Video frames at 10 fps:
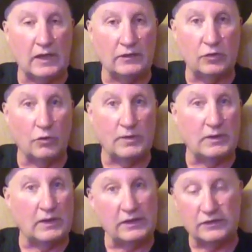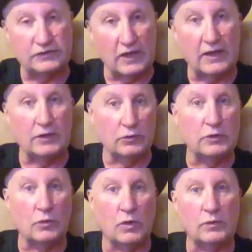told me that he decided he
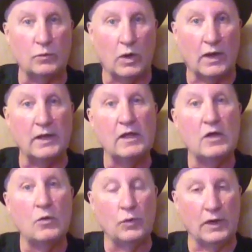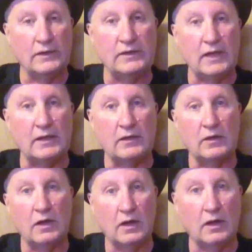only wanted 1. Would I take
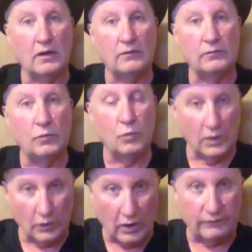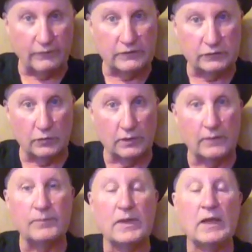1 off of his order?
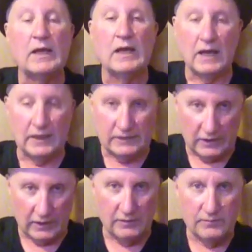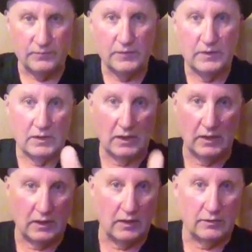I did.
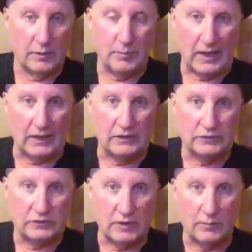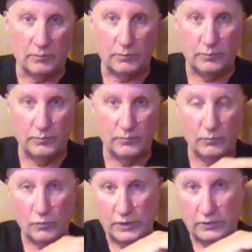The packing slip,
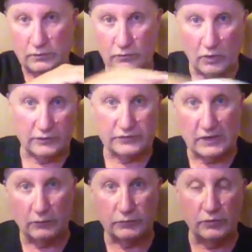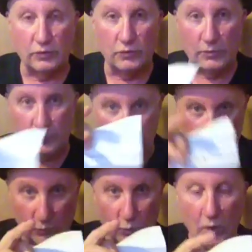we crossed out 2 and put
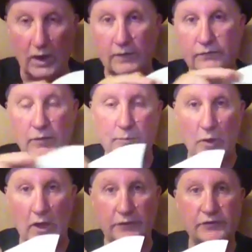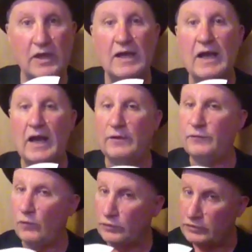in 1 for the pots.
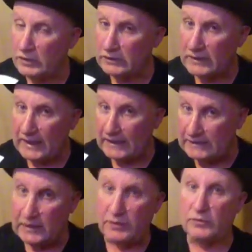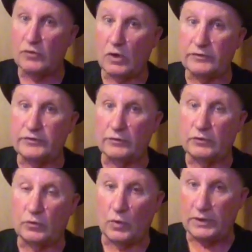Unfortunately, I didn't cross out
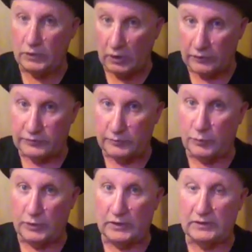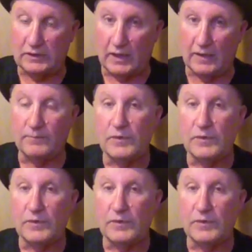the $20 and put in 10,